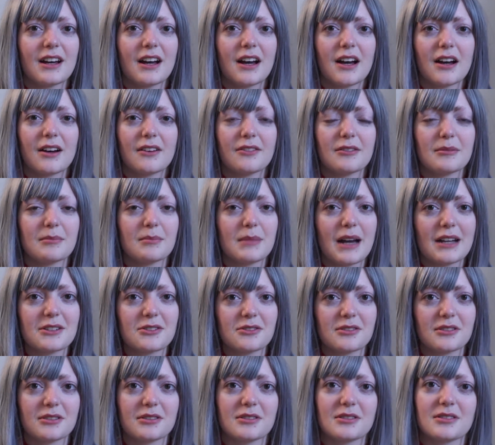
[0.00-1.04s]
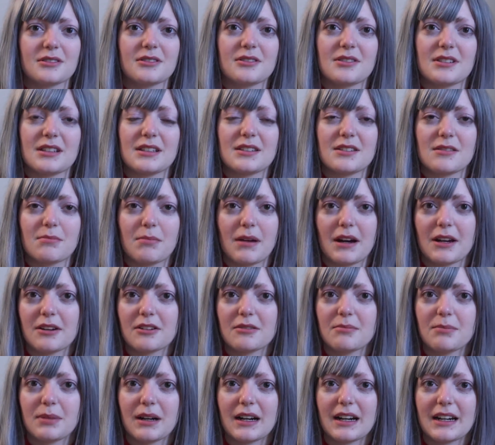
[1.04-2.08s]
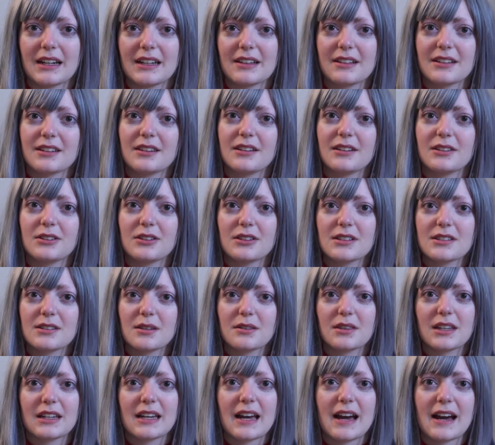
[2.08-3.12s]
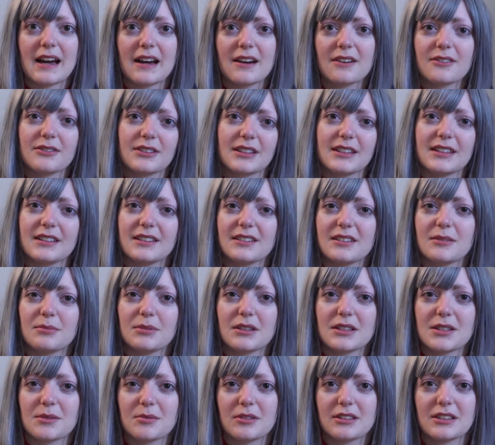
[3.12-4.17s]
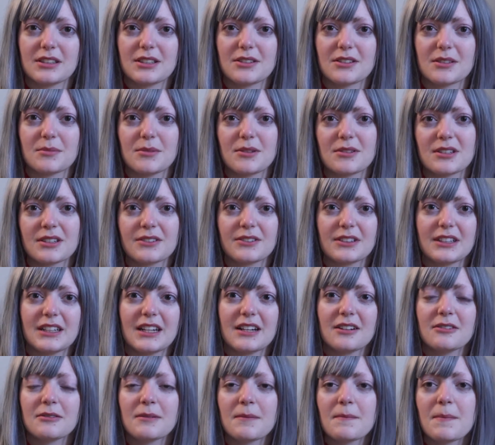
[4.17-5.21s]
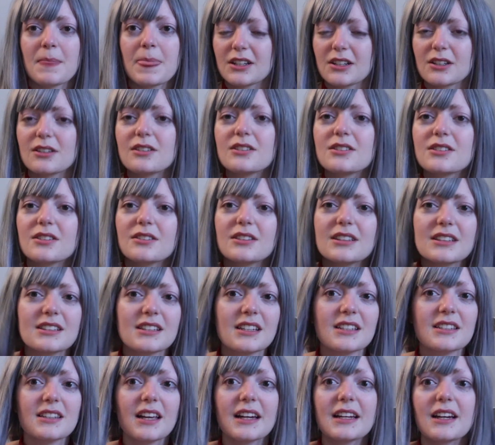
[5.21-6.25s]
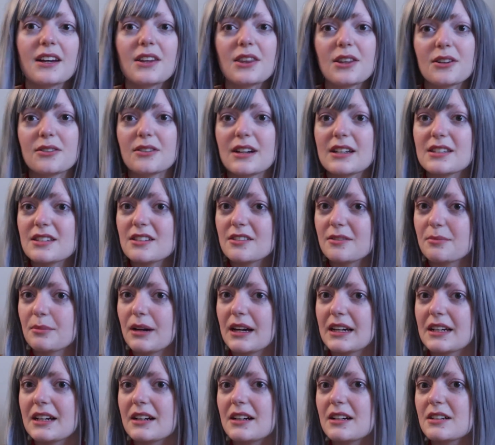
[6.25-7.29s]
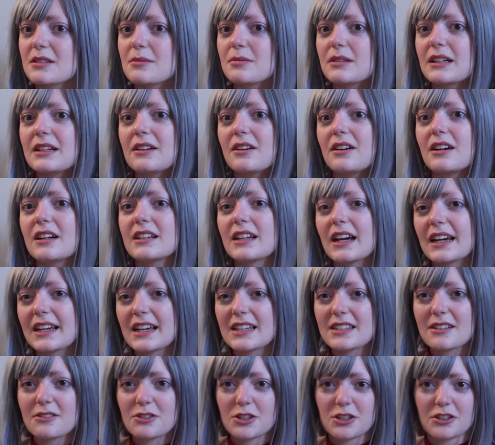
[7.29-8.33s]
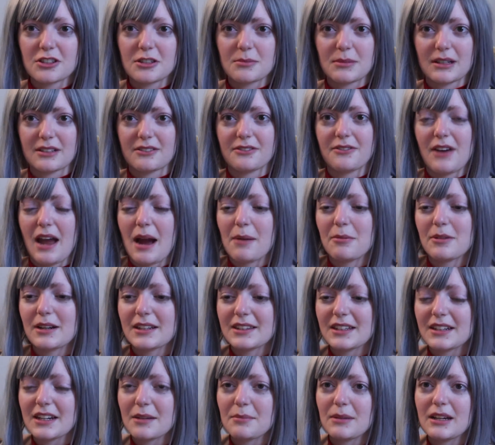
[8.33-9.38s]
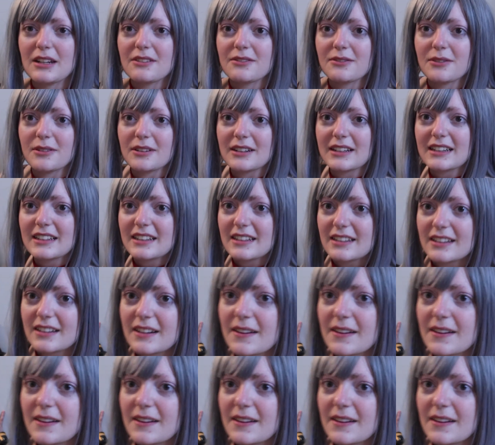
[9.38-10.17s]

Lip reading: of magical girls inspired by the looks that they have in the Blood, Sweat and Tears music video. So this is like the rest of my cosplay on. I guess I'll show you my fabric that I made for it.